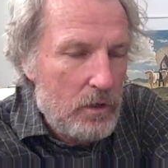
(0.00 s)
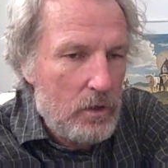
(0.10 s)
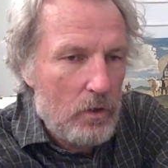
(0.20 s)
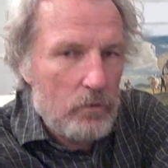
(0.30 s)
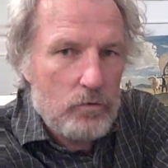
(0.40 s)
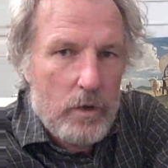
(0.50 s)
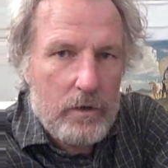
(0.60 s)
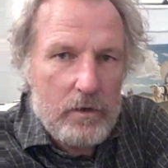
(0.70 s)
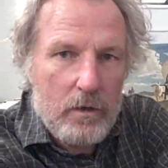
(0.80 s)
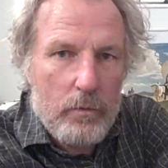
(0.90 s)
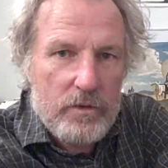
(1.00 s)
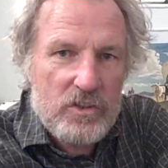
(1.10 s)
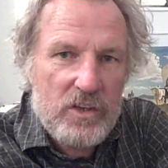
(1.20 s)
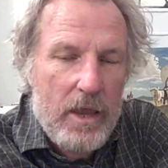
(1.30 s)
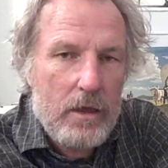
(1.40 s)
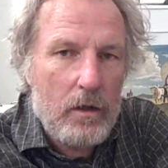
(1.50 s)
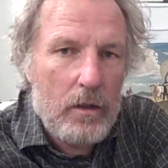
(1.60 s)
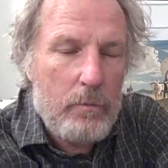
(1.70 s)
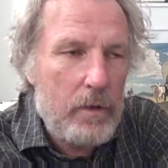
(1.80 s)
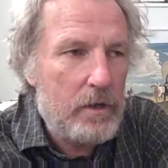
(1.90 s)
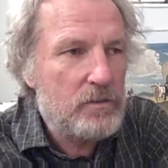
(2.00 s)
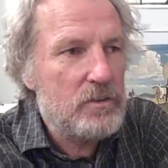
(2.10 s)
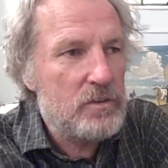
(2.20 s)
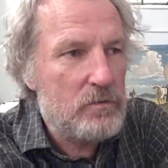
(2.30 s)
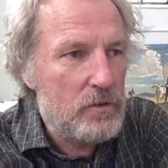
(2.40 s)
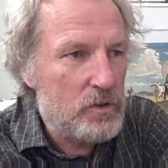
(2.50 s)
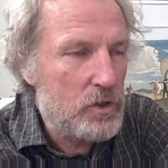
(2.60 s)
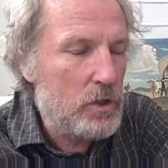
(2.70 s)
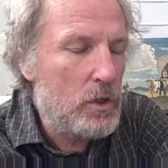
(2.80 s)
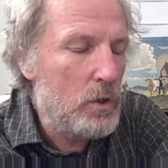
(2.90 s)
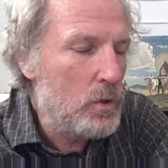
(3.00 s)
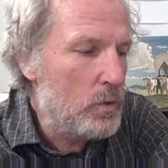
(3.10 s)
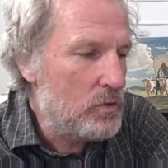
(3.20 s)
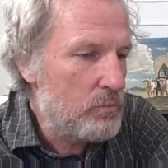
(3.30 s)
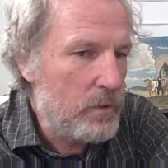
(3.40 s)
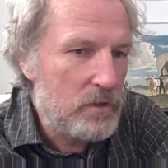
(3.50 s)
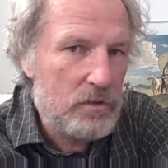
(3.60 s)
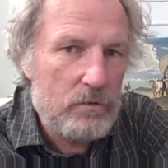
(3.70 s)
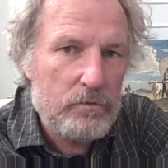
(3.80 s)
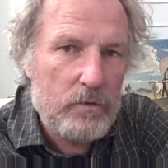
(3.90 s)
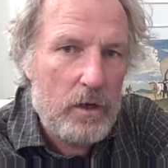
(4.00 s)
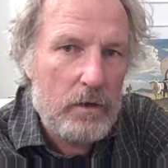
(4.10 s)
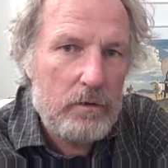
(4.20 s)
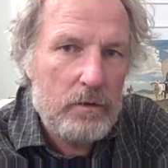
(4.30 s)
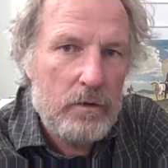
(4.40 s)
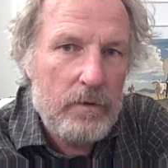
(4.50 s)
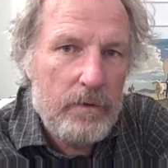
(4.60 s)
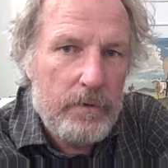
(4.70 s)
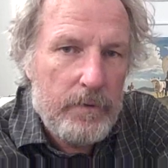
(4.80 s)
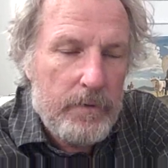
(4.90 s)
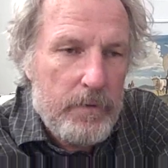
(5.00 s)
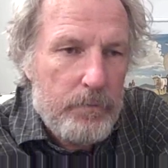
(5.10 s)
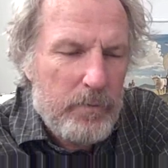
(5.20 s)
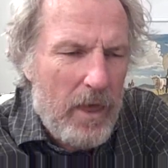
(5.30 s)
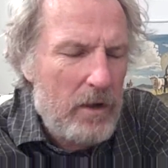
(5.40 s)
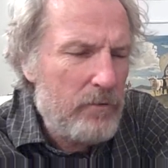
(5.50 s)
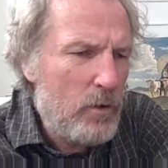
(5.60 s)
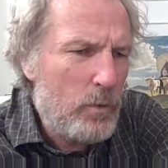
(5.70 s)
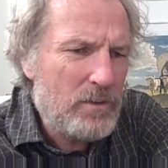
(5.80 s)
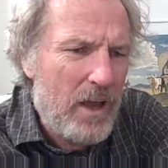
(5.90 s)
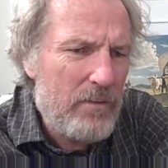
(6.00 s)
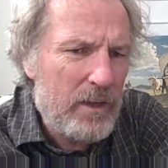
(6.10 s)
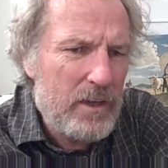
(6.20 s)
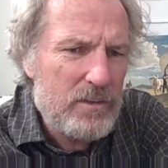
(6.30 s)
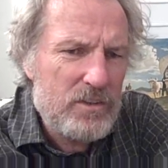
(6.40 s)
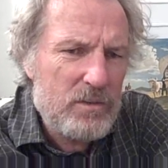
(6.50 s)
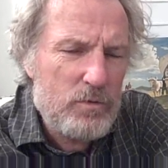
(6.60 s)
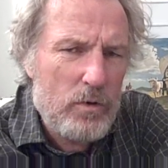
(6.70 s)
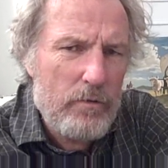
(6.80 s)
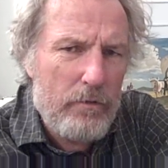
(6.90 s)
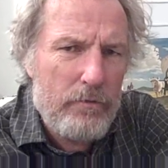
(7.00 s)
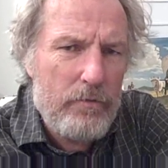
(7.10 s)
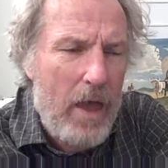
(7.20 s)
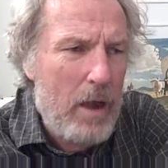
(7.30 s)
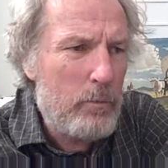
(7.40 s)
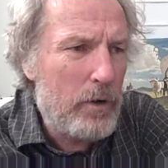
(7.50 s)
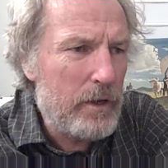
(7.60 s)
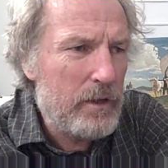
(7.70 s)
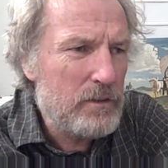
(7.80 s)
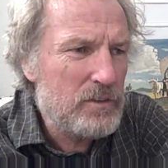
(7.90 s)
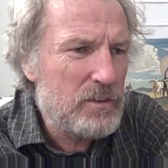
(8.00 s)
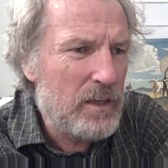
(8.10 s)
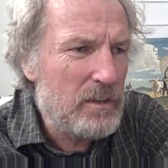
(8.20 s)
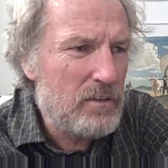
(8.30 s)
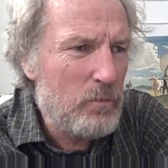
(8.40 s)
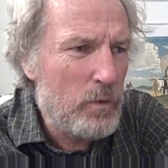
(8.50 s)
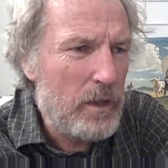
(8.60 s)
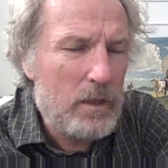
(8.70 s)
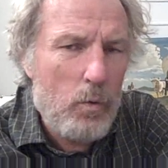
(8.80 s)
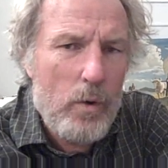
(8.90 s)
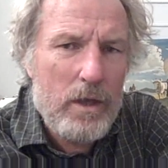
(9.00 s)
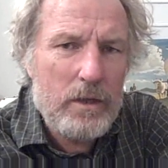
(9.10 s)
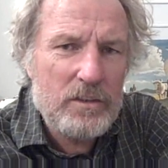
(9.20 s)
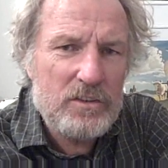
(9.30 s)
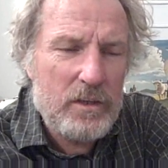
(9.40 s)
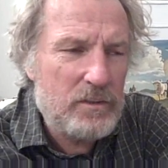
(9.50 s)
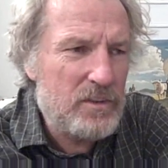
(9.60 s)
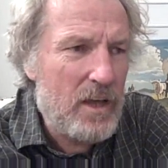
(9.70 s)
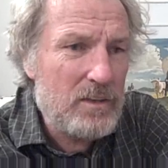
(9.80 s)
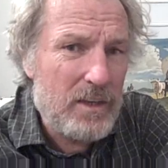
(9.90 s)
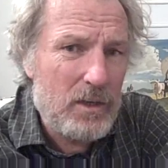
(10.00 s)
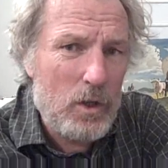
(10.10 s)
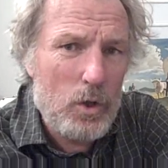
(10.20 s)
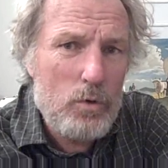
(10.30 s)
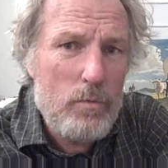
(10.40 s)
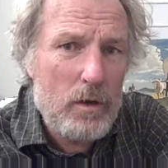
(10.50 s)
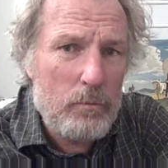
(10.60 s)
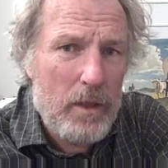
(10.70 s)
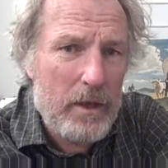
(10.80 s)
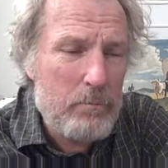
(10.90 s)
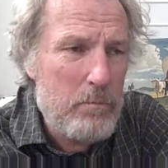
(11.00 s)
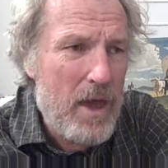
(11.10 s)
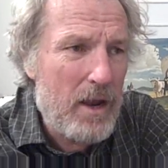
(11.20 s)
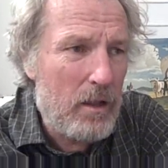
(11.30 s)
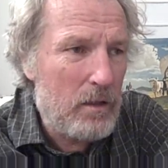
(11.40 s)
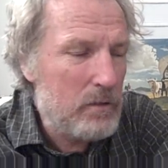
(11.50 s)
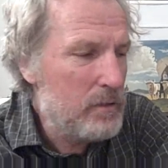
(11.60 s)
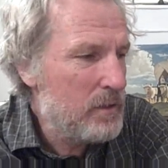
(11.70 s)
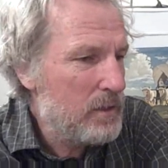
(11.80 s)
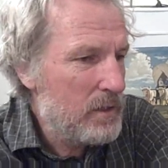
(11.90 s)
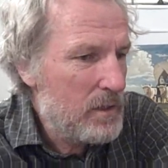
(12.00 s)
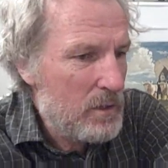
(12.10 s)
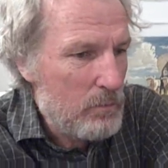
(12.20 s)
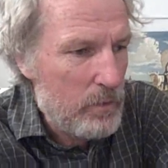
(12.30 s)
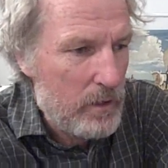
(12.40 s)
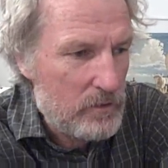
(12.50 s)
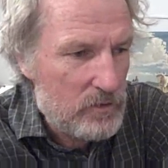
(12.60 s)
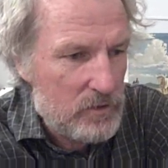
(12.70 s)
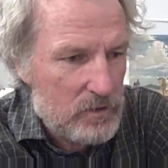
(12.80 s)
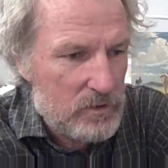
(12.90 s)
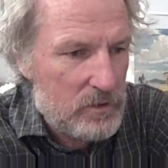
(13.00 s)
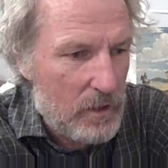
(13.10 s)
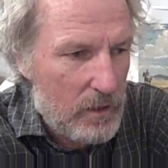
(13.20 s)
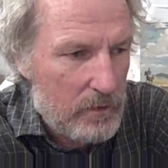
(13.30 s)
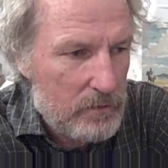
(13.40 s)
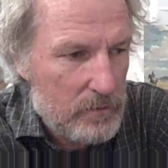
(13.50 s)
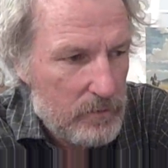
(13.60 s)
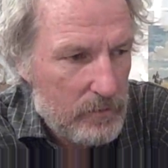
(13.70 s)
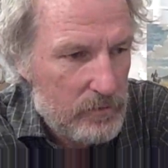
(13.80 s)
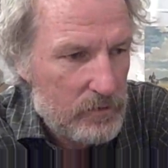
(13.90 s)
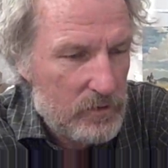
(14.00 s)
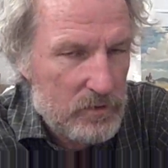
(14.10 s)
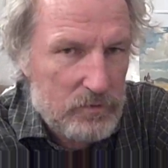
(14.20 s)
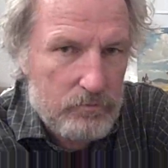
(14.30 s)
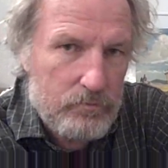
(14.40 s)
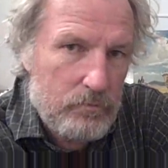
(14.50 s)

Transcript: you know, trying to deal with a sail. I mean, it's this, this huge piece of, uh, I don't know what Tyvek is. It's some sort of a fabric. It's it in a wind. It's, it sounds like aluminum, like metal, but it's just uh, just this